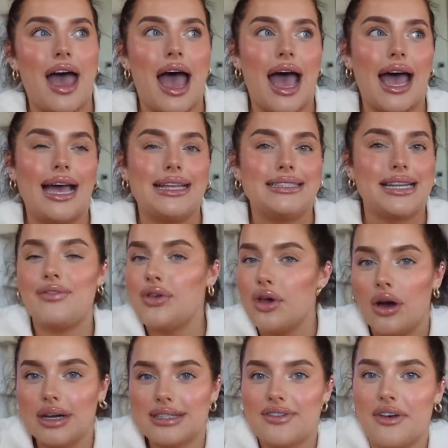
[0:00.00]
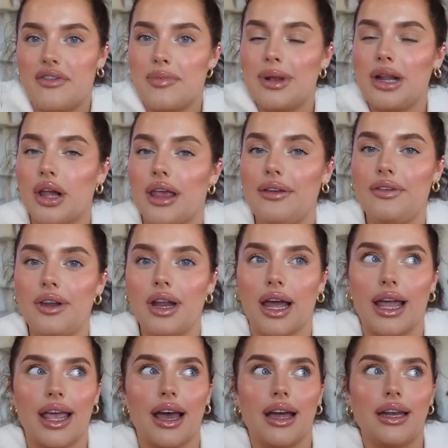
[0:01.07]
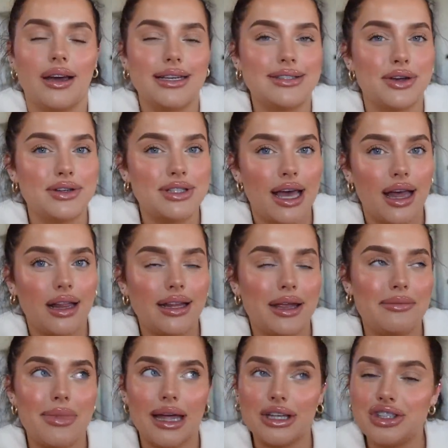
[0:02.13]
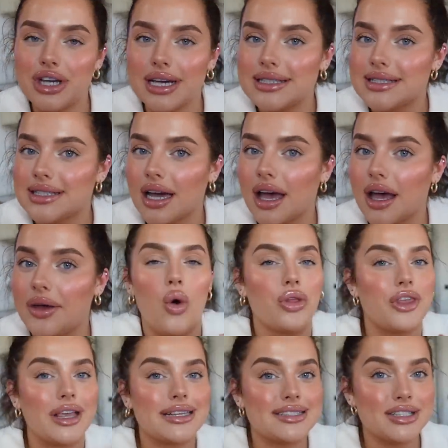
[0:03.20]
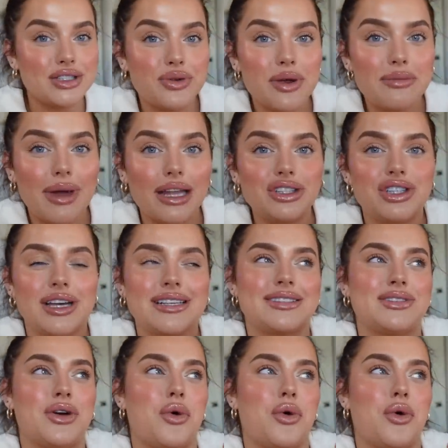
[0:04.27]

And if you guys have ever been looking for like a nice hotel in Manchester or things to do in Manchester,